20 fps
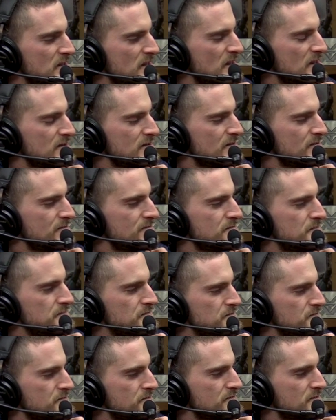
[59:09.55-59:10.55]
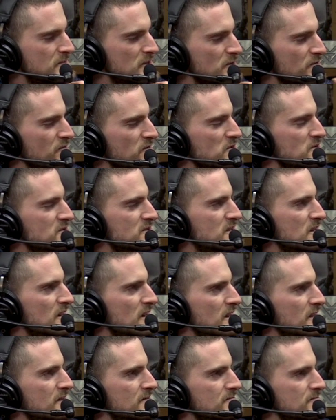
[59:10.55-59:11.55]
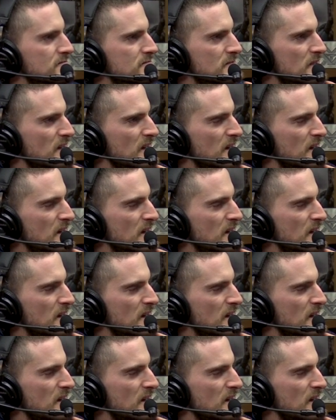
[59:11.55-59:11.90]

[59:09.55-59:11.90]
getting their first gun.